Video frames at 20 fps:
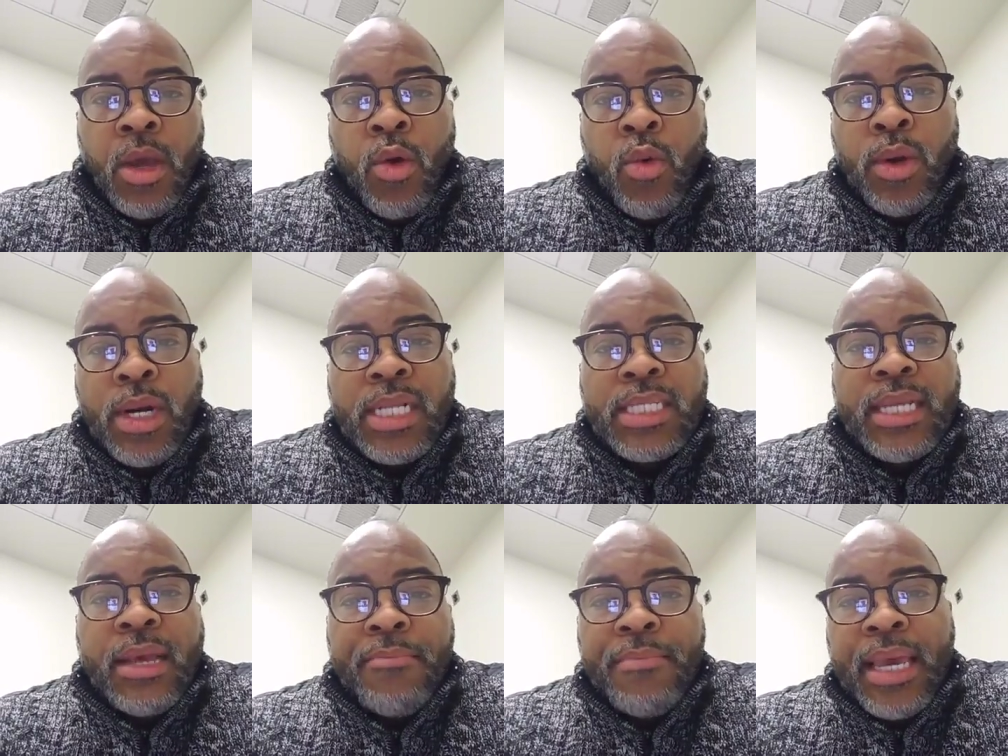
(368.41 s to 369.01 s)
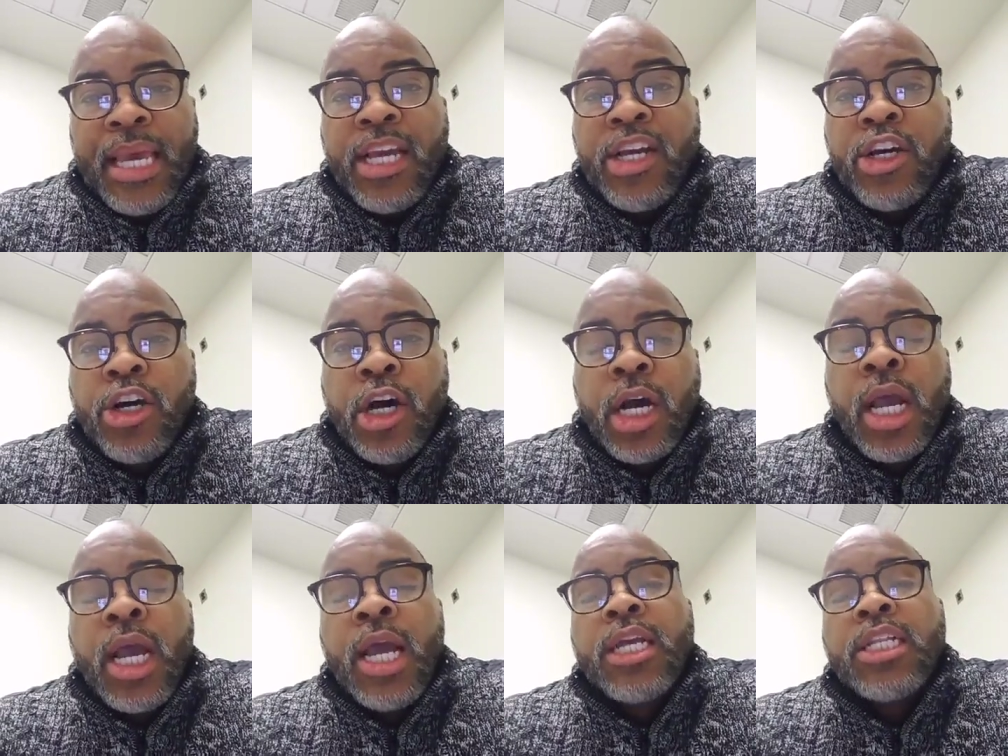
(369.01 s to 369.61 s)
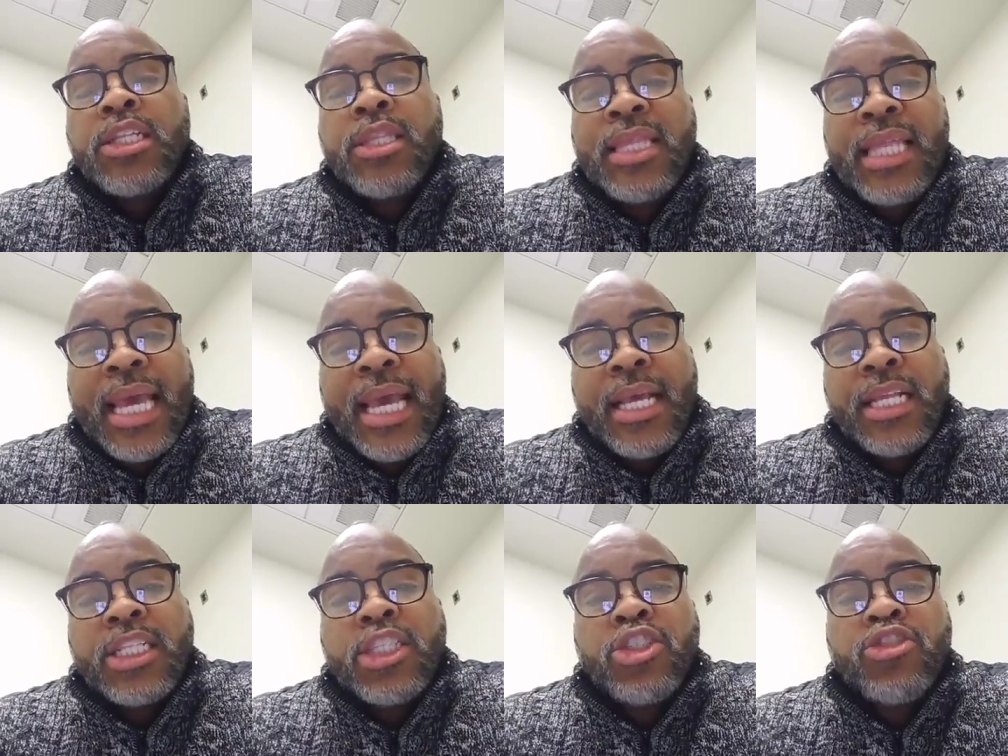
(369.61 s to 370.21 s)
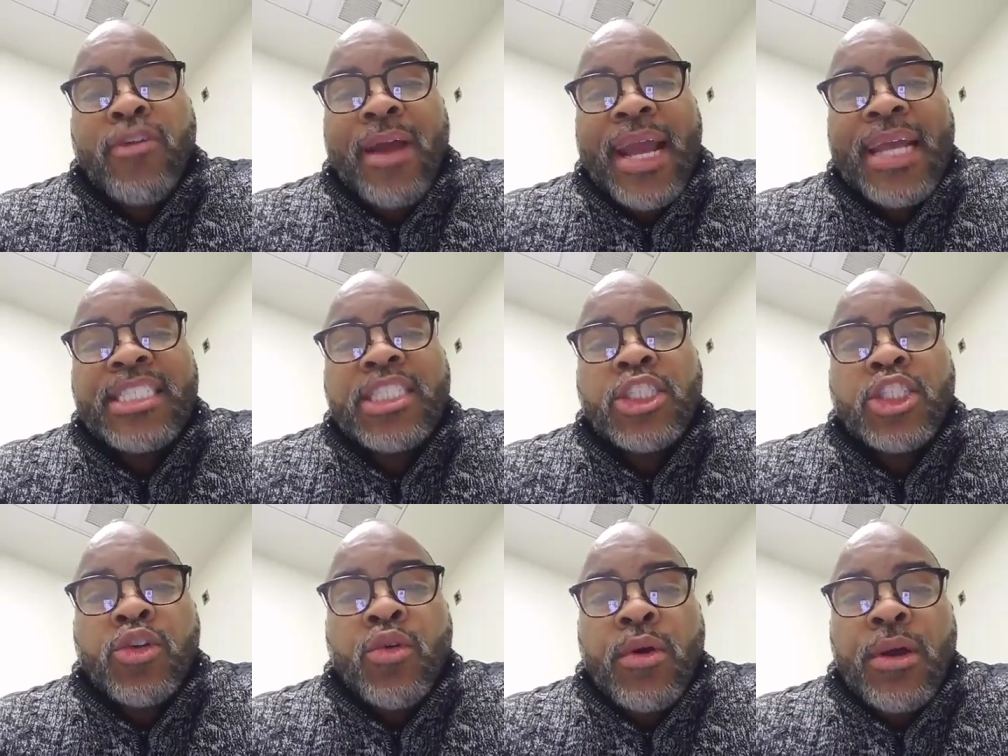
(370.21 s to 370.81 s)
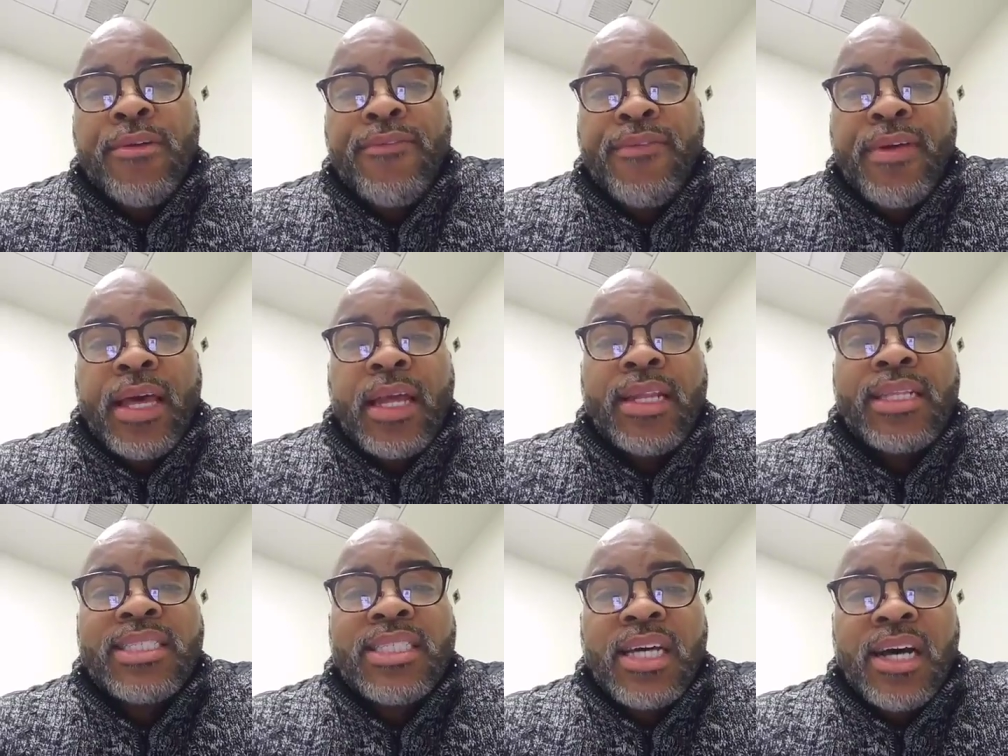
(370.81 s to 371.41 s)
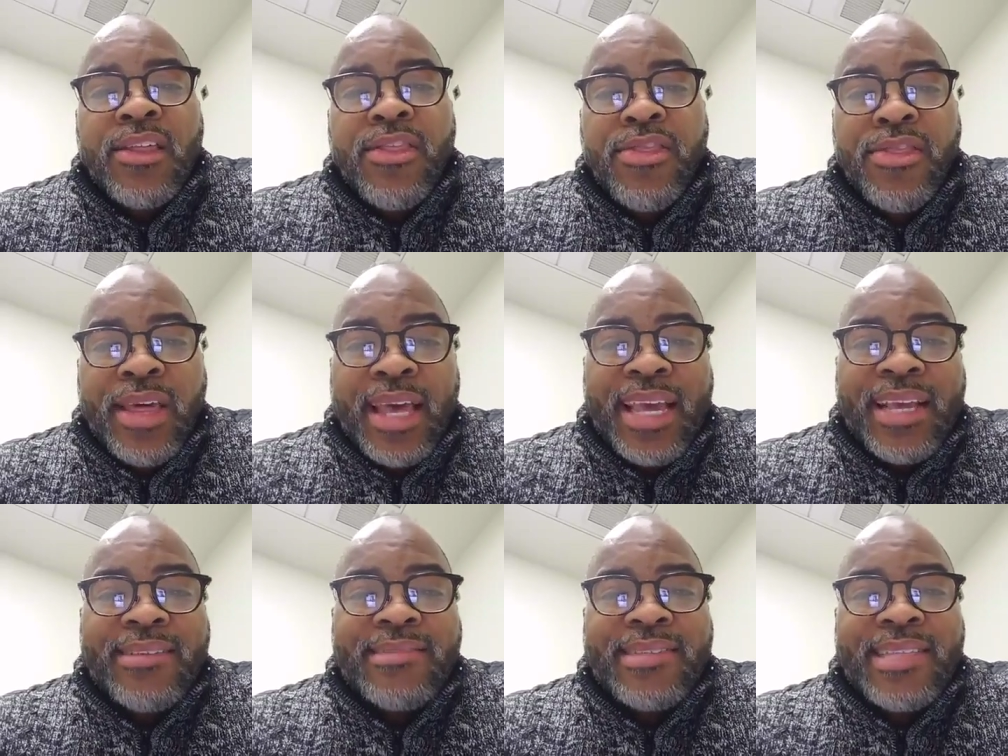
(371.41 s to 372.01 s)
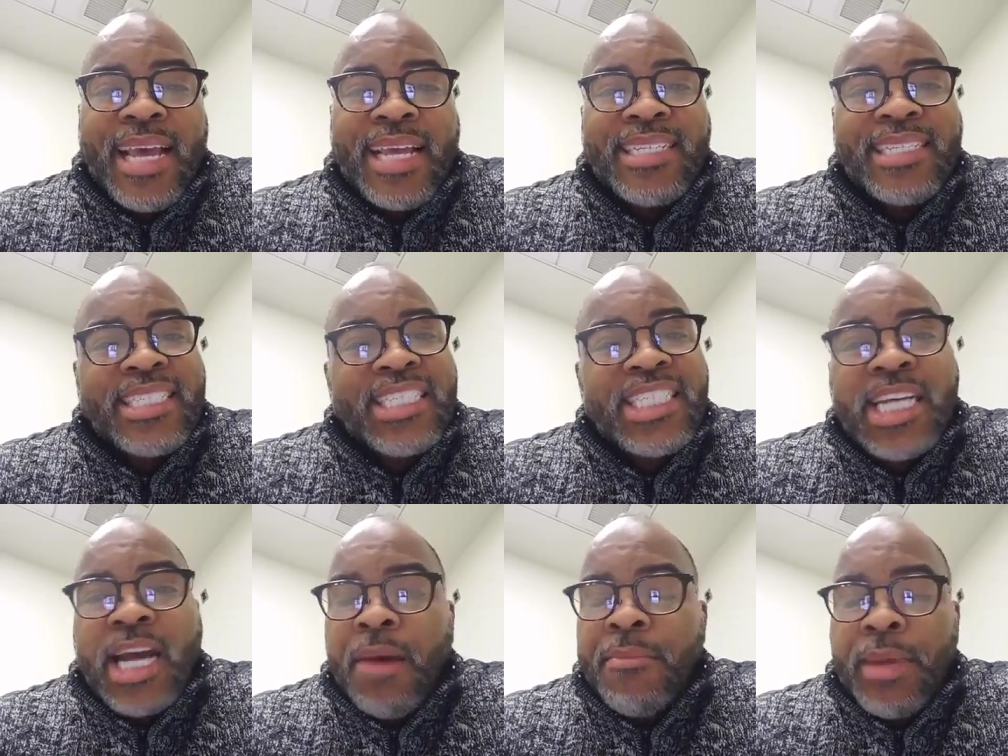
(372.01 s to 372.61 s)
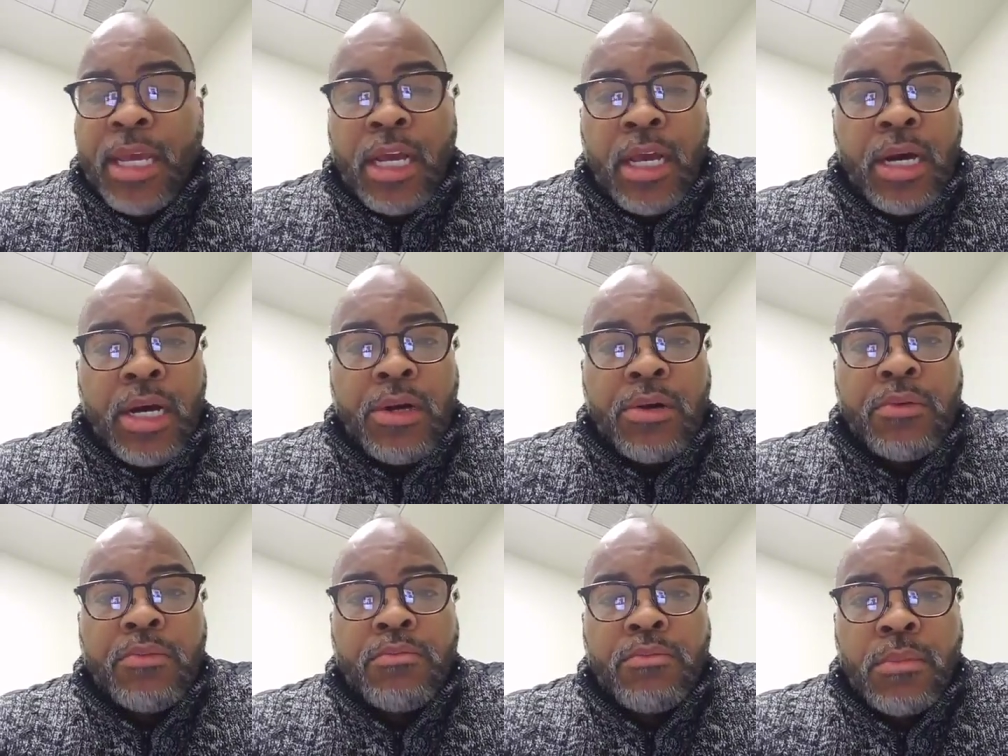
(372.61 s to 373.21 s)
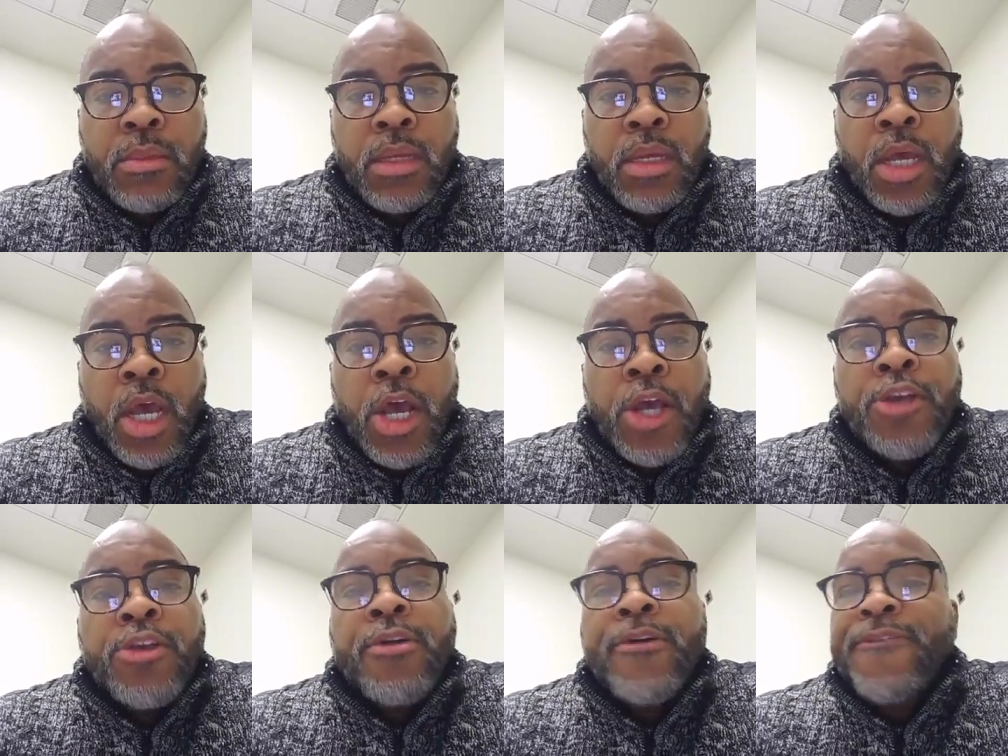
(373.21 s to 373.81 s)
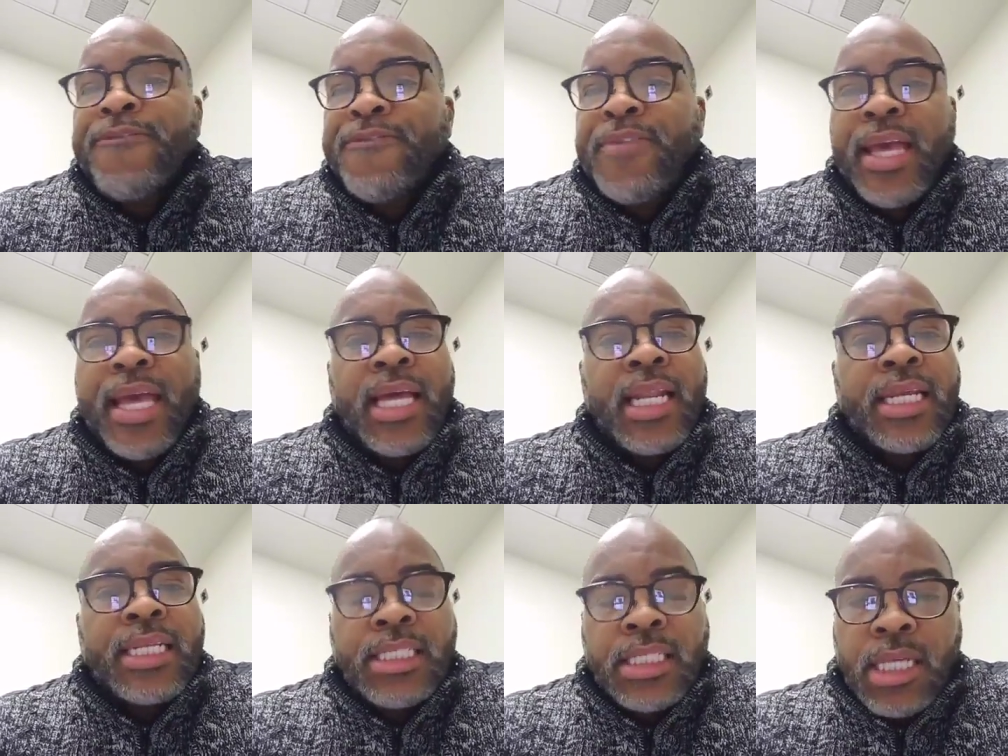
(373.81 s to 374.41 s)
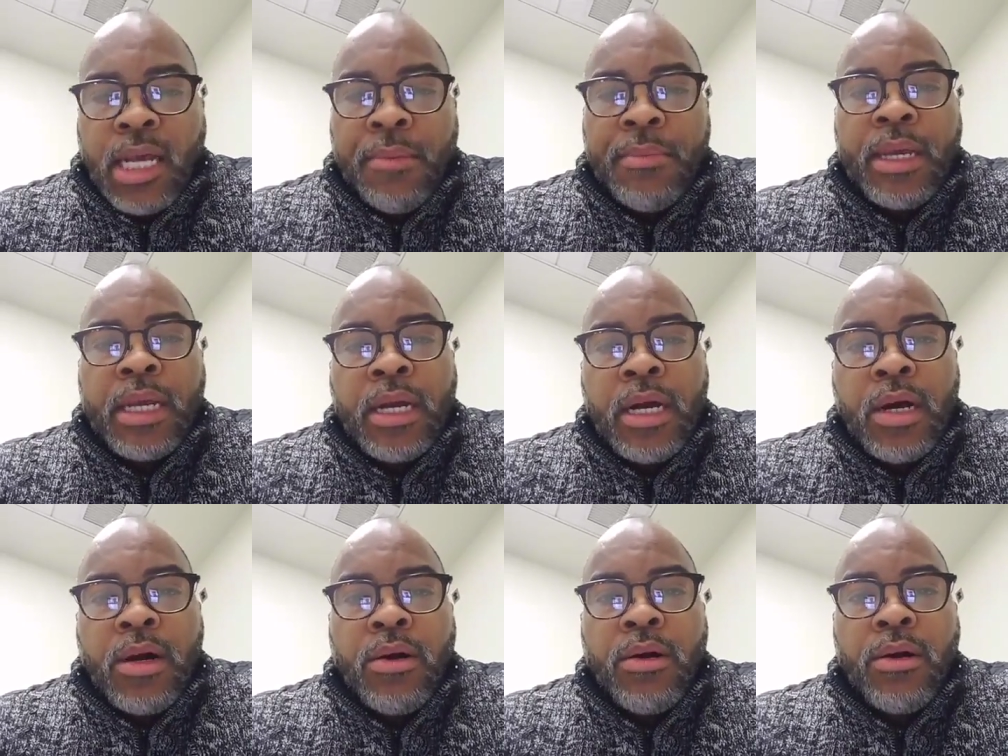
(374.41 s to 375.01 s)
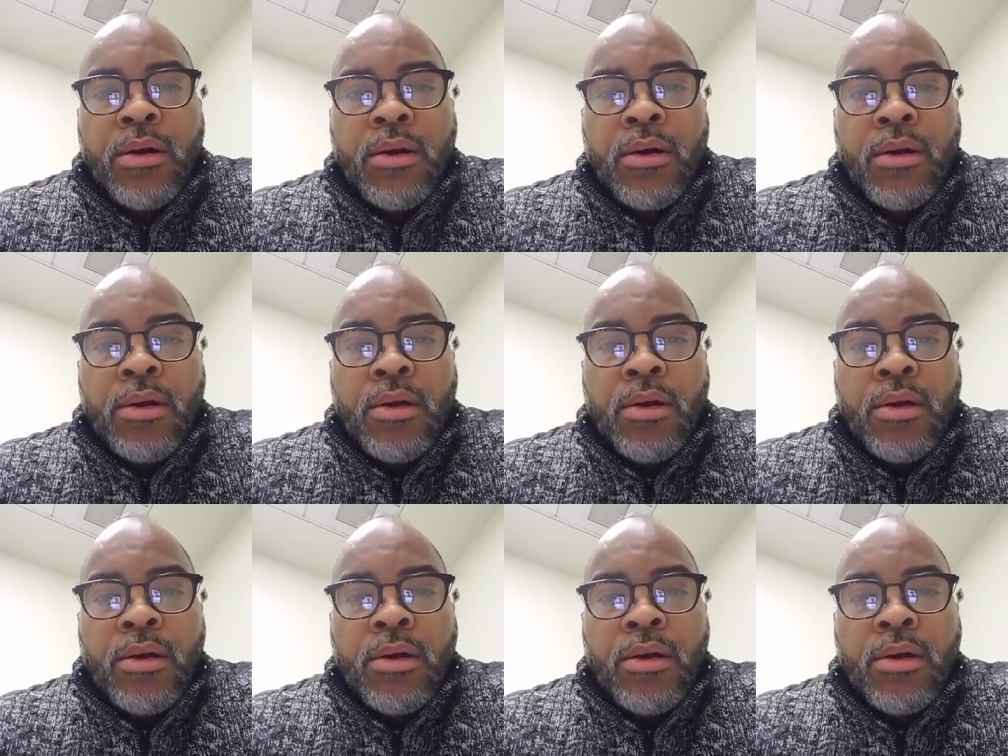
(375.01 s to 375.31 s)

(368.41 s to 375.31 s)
What does that mean, Cook? Th- transitory feelings are things that just come and go. Your feelings come and go.